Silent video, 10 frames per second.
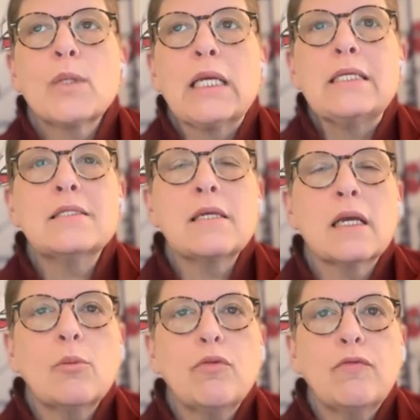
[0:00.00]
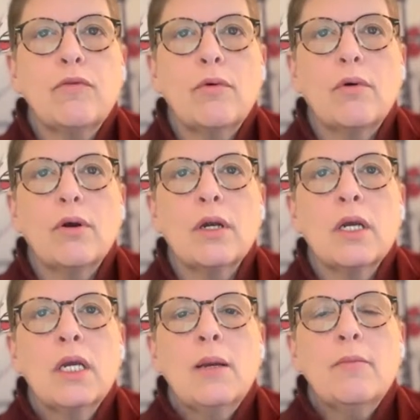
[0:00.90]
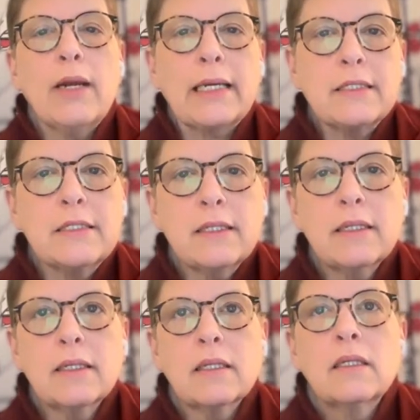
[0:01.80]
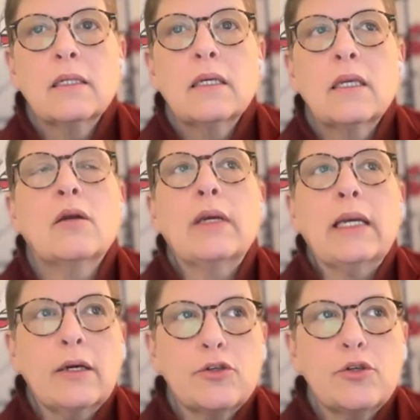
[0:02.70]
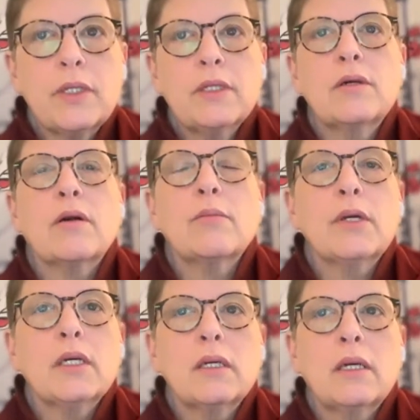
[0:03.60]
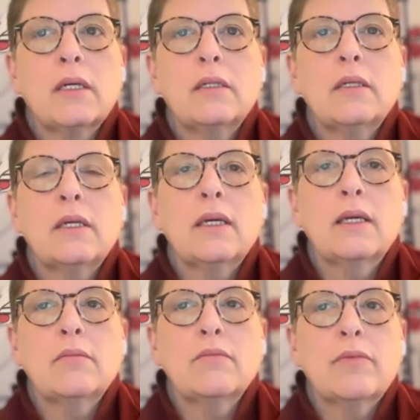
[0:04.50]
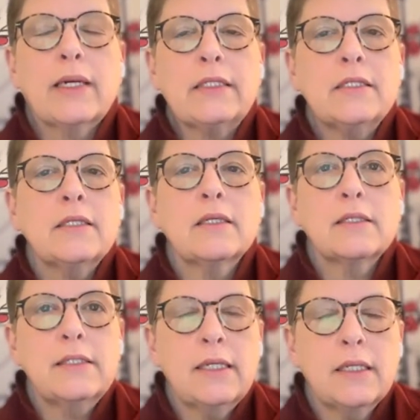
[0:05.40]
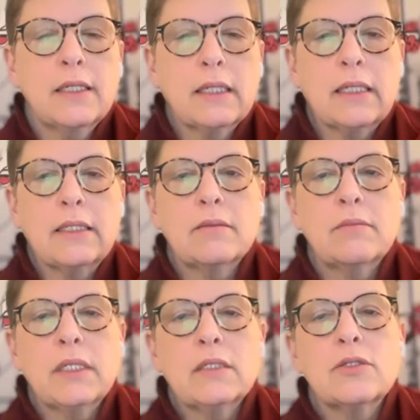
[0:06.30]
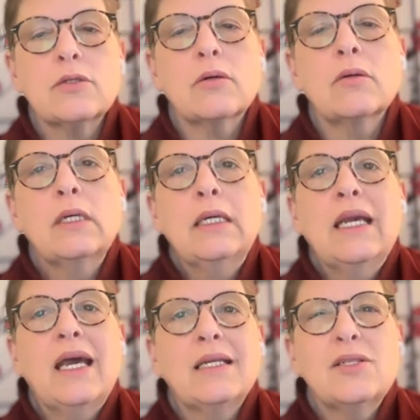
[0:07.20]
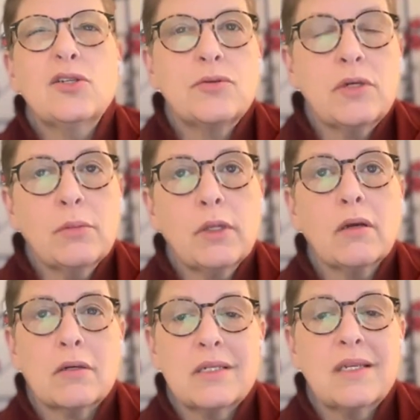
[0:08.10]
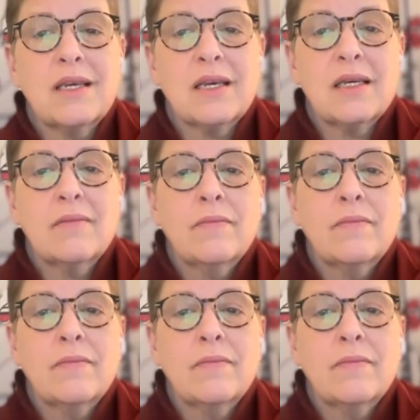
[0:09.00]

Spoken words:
set up for practicing, encountering the Dharma and practicing and attaining enlightenment. So, and it's extremely hard to get.